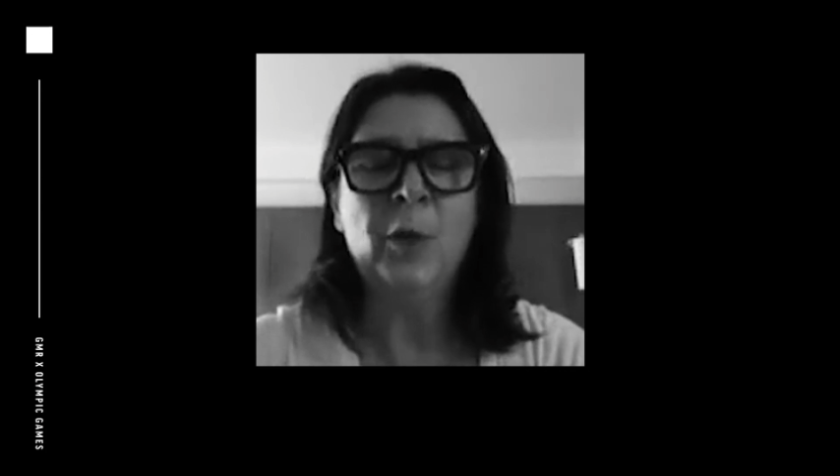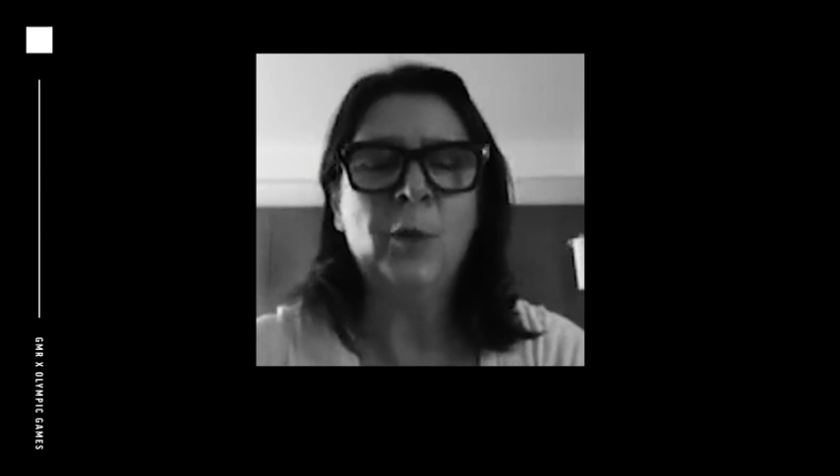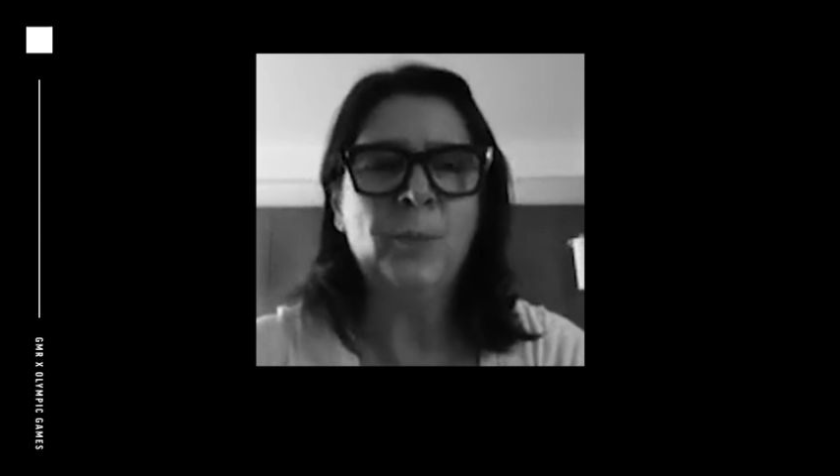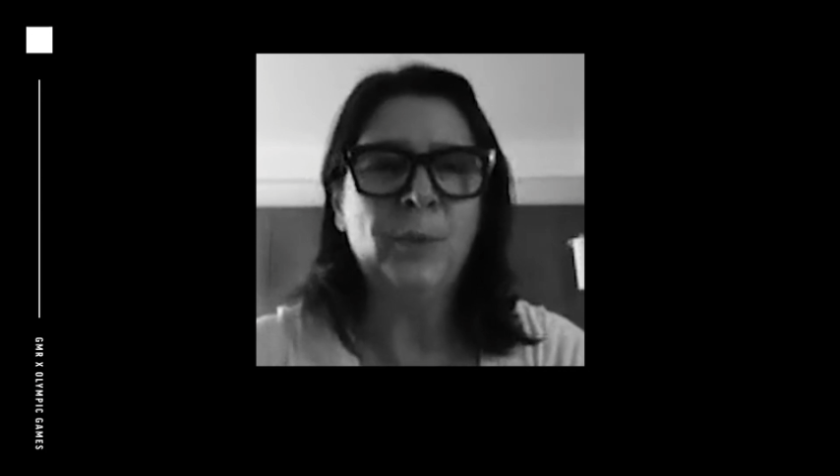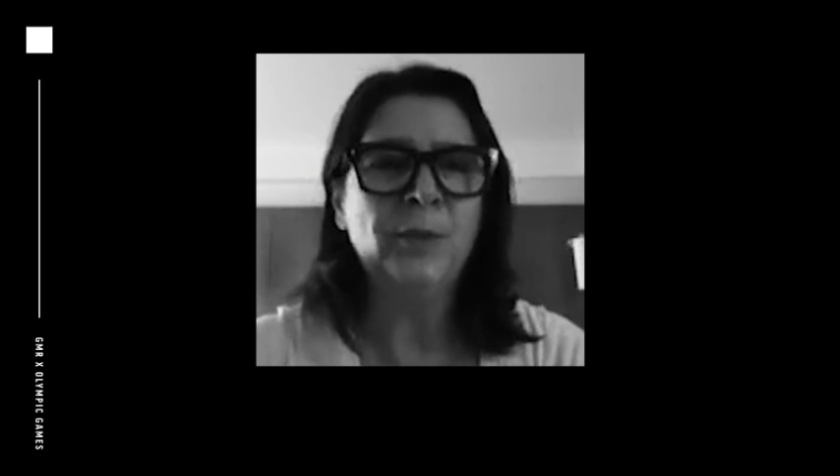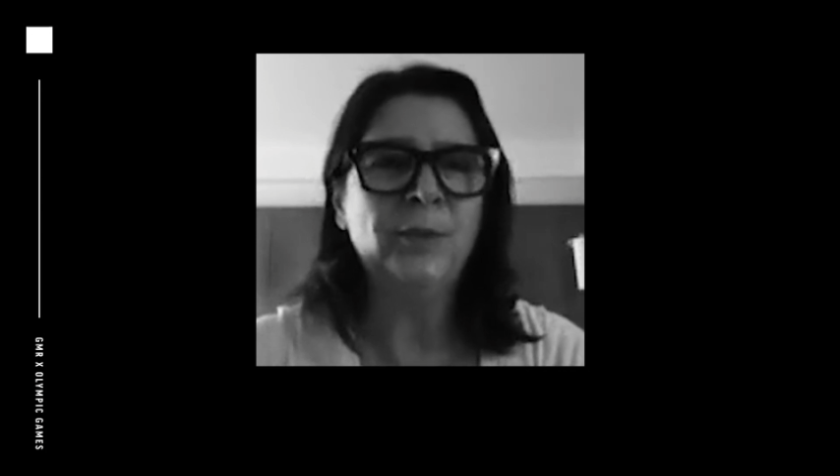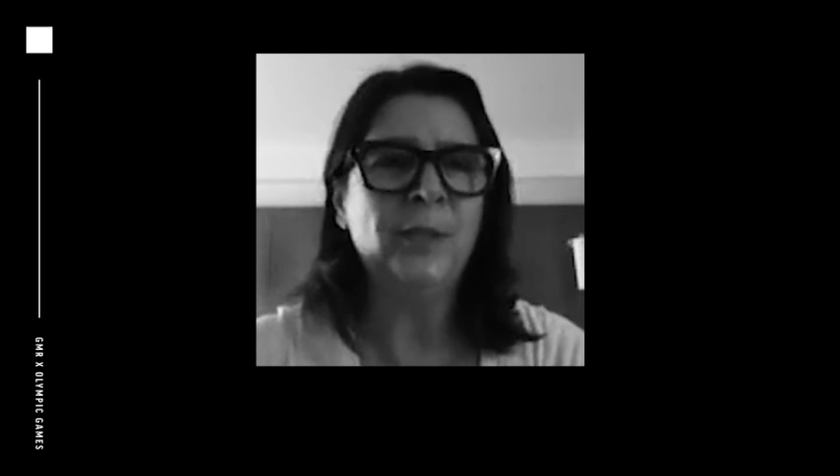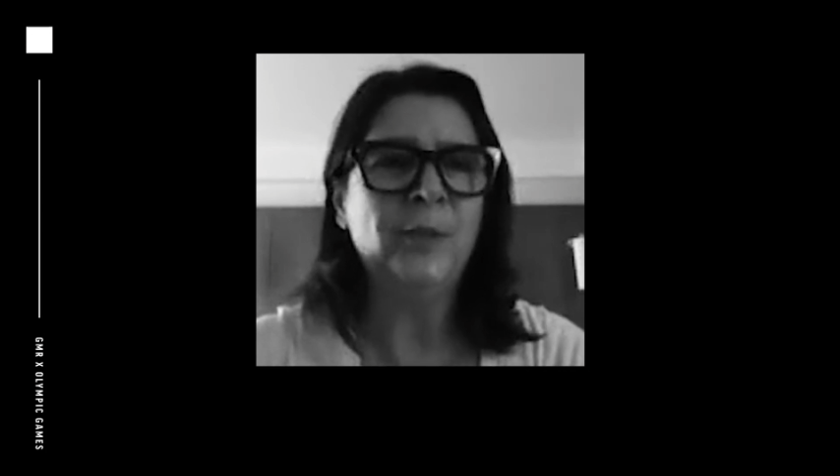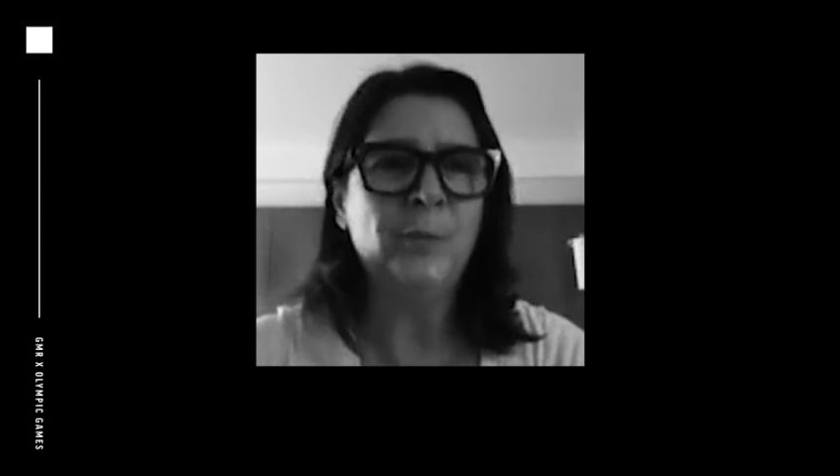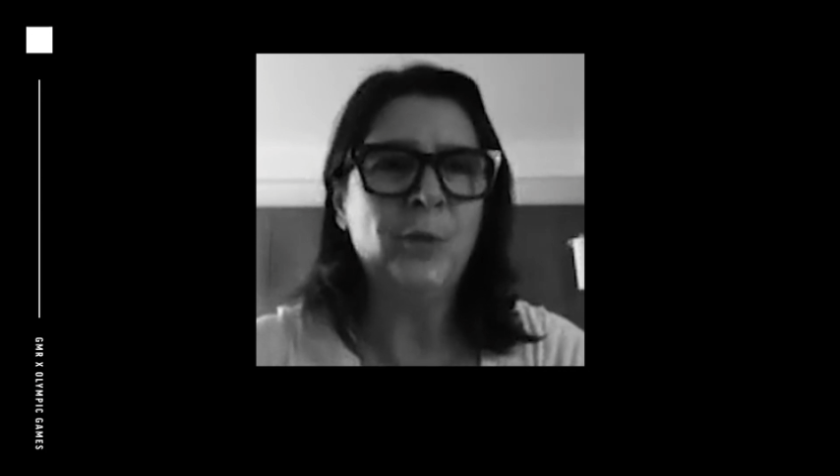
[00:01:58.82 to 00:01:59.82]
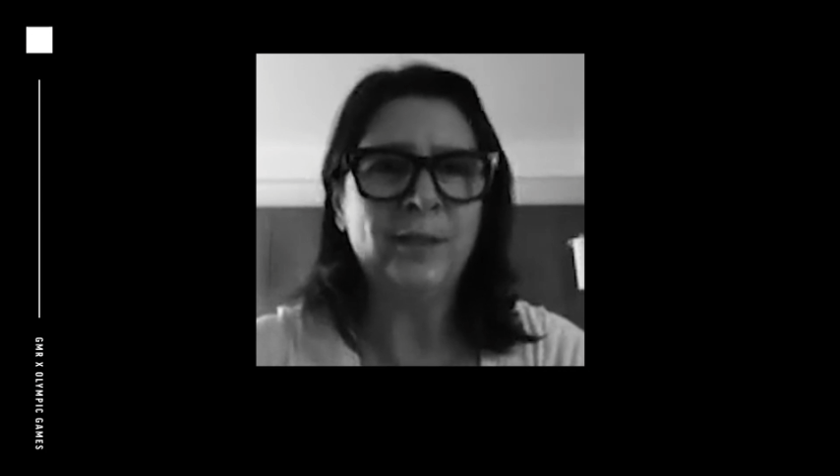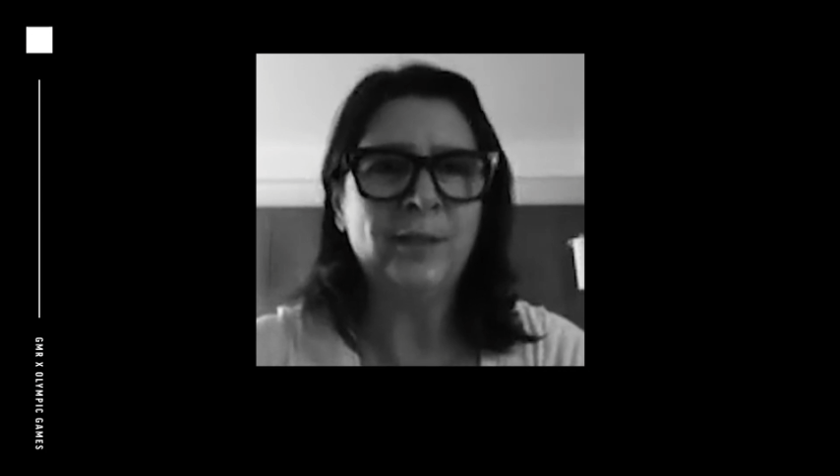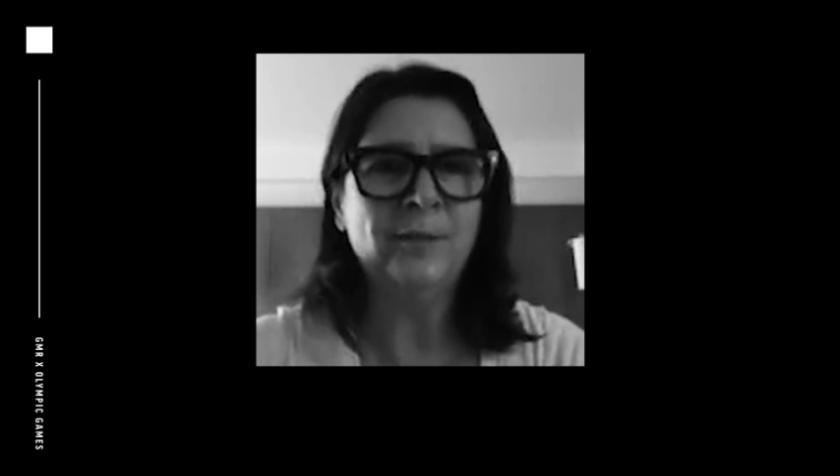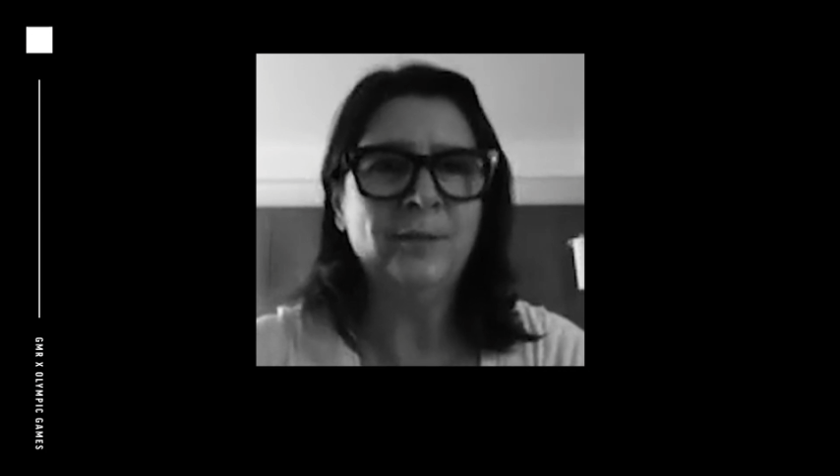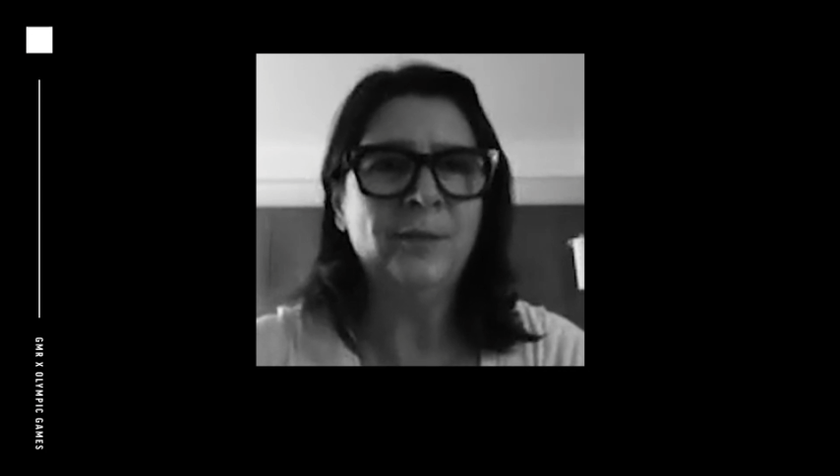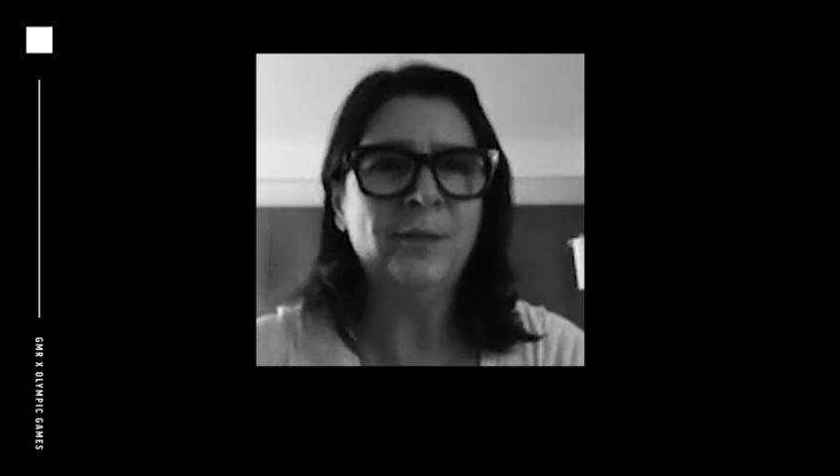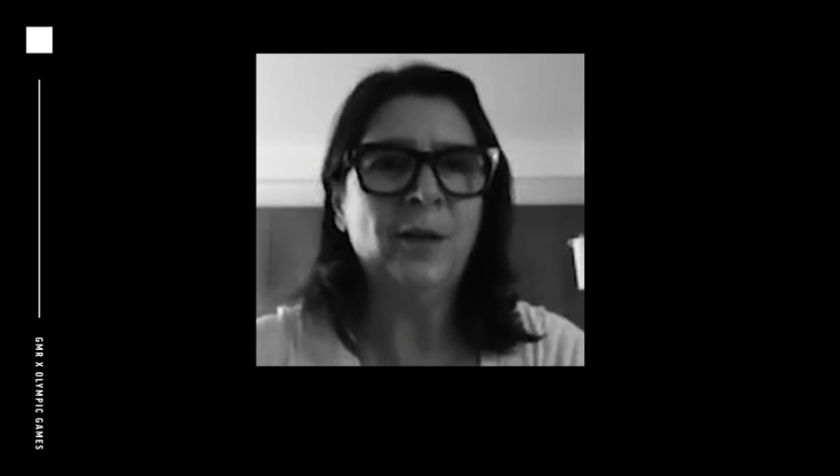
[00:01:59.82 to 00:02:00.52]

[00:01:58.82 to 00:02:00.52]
purpose and objectives